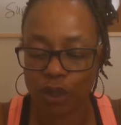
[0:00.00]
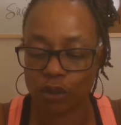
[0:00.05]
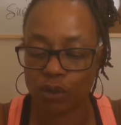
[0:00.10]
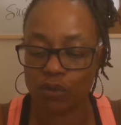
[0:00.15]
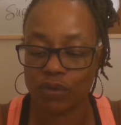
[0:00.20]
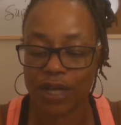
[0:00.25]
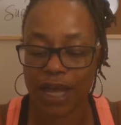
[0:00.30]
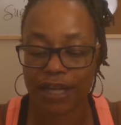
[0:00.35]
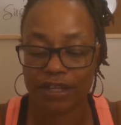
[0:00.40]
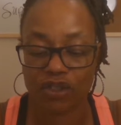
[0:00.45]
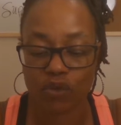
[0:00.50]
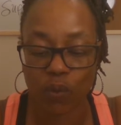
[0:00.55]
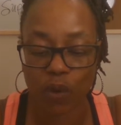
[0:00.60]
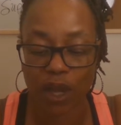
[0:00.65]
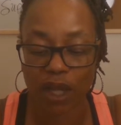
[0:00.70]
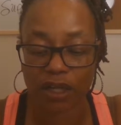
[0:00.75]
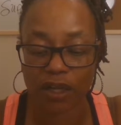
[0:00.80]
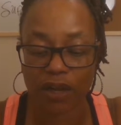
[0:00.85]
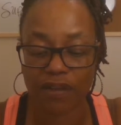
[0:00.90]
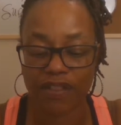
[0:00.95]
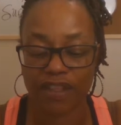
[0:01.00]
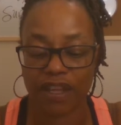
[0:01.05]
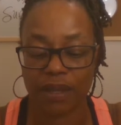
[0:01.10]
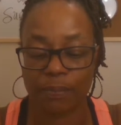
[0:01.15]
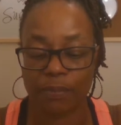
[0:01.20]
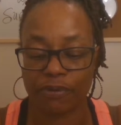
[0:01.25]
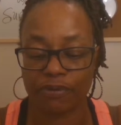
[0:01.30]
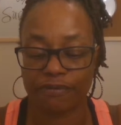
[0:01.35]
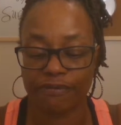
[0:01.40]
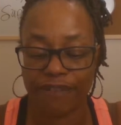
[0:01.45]
Do not dwell on the
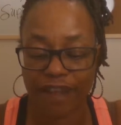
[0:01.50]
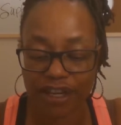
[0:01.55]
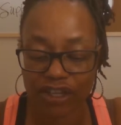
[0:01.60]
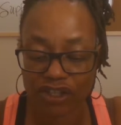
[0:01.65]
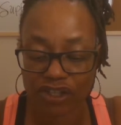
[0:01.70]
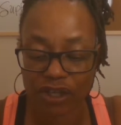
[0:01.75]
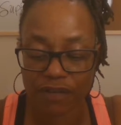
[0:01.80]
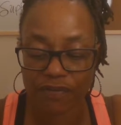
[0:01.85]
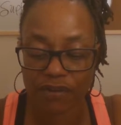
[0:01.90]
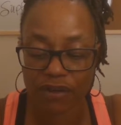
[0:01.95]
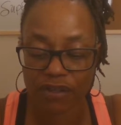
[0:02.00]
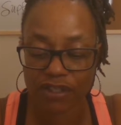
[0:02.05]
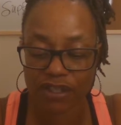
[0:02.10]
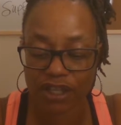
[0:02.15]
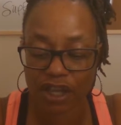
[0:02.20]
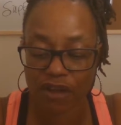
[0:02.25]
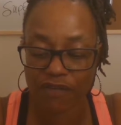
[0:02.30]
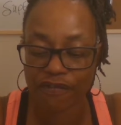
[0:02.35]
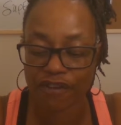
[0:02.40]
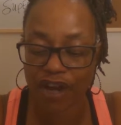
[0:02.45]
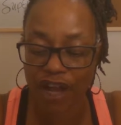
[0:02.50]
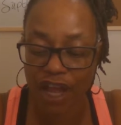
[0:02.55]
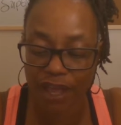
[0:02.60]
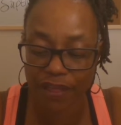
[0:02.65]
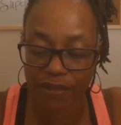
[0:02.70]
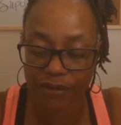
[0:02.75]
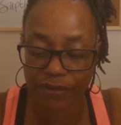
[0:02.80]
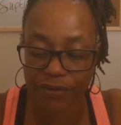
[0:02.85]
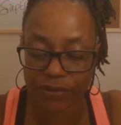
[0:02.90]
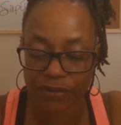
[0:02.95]
imperfection of yourself or
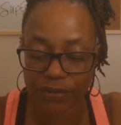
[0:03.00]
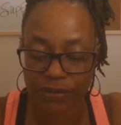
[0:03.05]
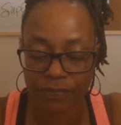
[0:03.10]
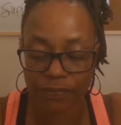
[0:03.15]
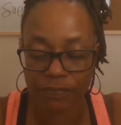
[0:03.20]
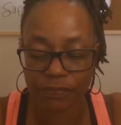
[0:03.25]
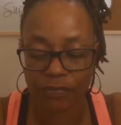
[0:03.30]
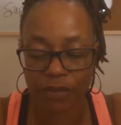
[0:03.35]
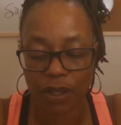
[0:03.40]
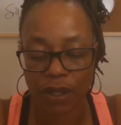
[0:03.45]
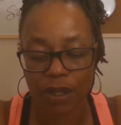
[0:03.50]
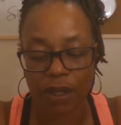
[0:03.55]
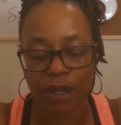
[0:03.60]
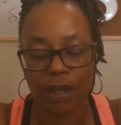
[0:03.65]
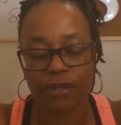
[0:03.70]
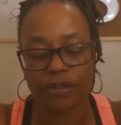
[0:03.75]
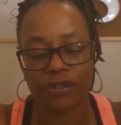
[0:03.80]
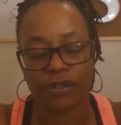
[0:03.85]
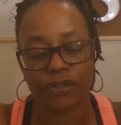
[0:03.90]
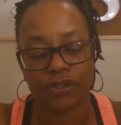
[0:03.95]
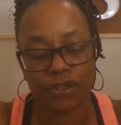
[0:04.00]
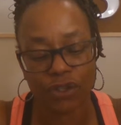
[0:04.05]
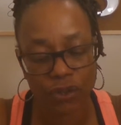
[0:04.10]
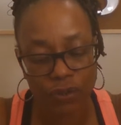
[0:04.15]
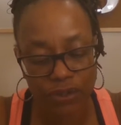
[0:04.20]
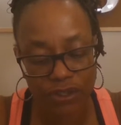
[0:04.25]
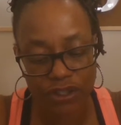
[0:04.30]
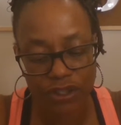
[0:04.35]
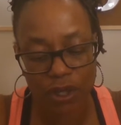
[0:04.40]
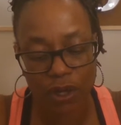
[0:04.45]
others. To do
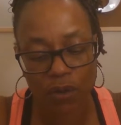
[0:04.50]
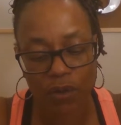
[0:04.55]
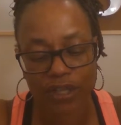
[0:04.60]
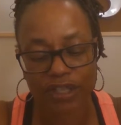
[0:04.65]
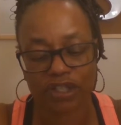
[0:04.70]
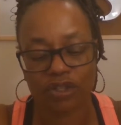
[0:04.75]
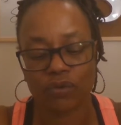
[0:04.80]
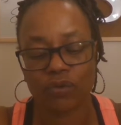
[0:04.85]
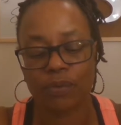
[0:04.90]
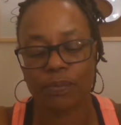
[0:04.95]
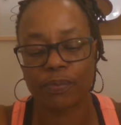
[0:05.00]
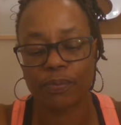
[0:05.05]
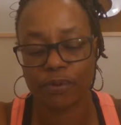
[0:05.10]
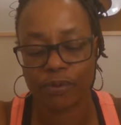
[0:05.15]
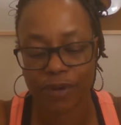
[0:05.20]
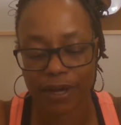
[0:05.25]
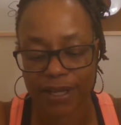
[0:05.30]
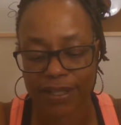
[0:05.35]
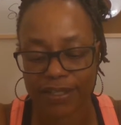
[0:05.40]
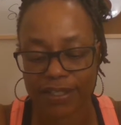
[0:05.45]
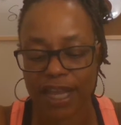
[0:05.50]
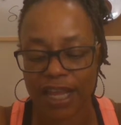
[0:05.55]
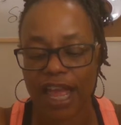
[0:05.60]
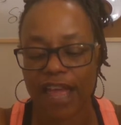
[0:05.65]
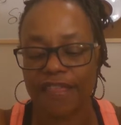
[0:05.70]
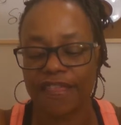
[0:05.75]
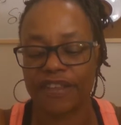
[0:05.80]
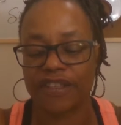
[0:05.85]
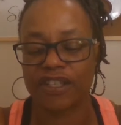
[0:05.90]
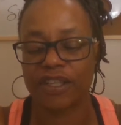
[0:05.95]
so is to impress
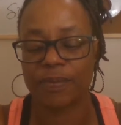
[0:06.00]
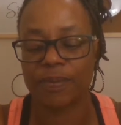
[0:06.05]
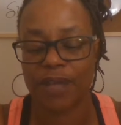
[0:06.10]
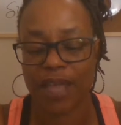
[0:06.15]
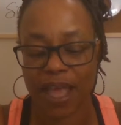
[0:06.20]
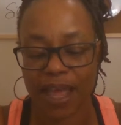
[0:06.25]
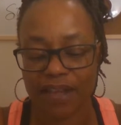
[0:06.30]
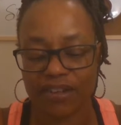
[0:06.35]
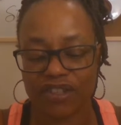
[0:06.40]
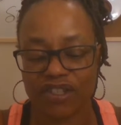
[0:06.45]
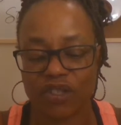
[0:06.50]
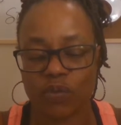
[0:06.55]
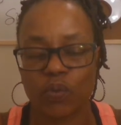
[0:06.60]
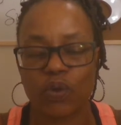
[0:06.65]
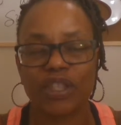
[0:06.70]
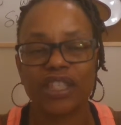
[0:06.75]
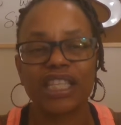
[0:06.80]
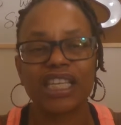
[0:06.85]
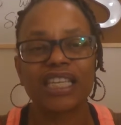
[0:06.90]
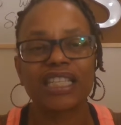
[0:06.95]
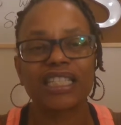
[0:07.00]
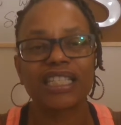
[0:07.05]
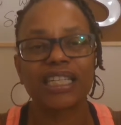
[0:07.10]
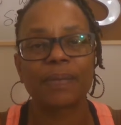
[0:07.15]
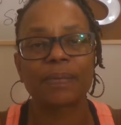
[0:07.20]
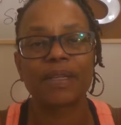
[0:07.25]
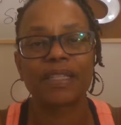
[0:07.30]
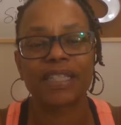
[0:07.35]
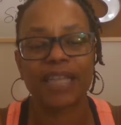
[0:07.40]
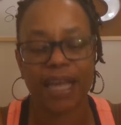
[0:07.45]
the subconscious with these
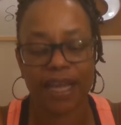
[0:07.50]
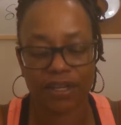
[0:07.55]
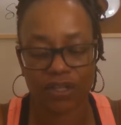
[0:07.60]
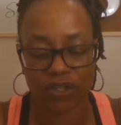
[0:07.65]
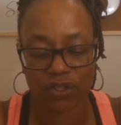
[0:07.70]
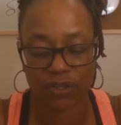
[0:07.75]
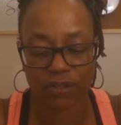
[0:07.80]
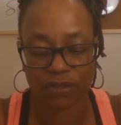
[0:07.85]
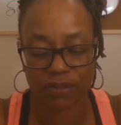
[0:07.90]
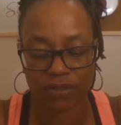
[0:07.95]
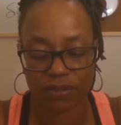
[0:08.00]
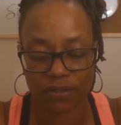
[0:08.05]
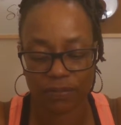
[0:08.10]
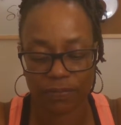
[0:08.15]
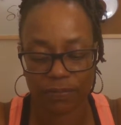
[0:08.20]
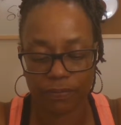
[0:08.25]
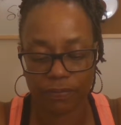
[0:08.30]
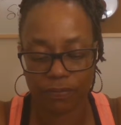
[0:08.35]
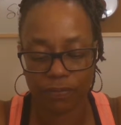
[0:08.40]
limitations.